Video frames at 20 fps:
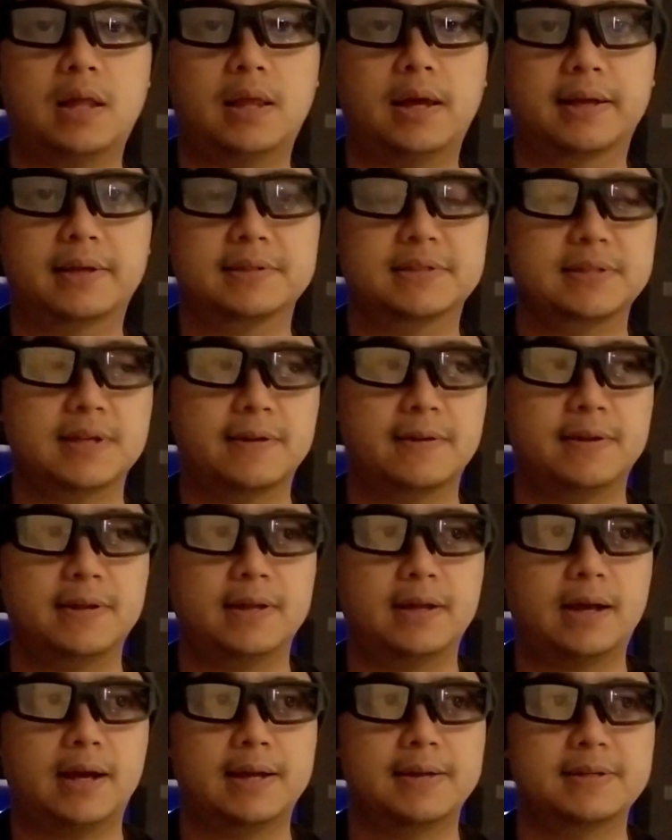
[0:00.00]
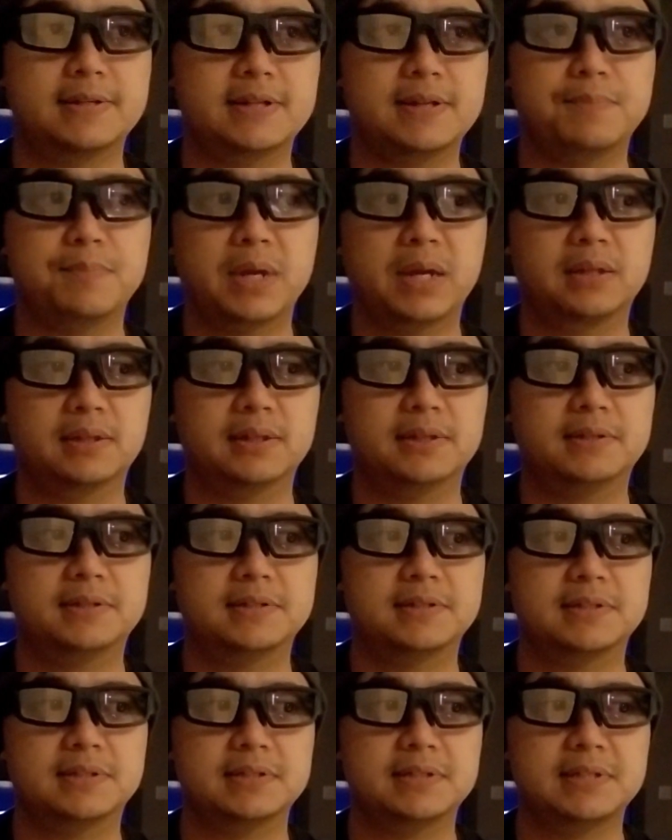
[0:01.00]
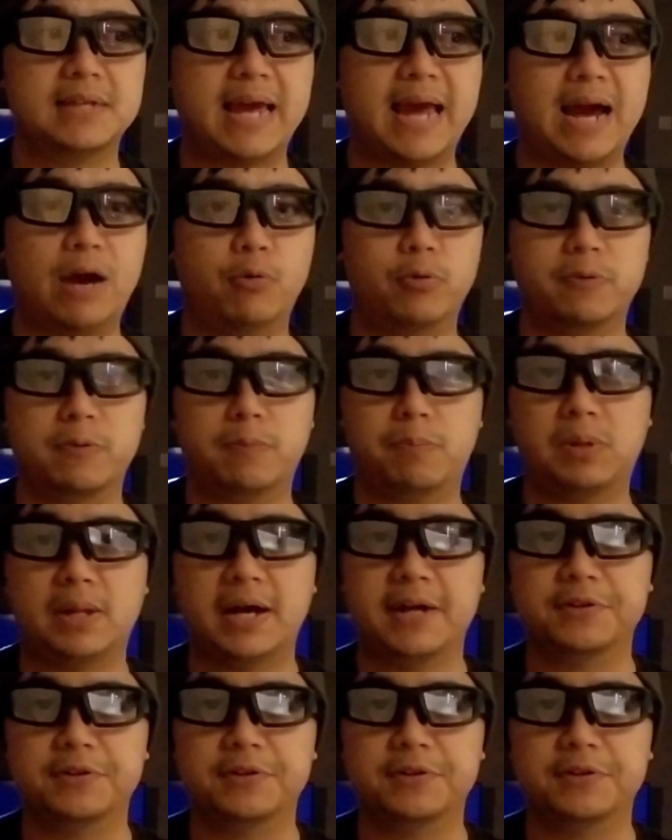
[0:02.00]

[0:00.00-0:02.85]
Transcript: Like I said, I did mainly to see how it would apply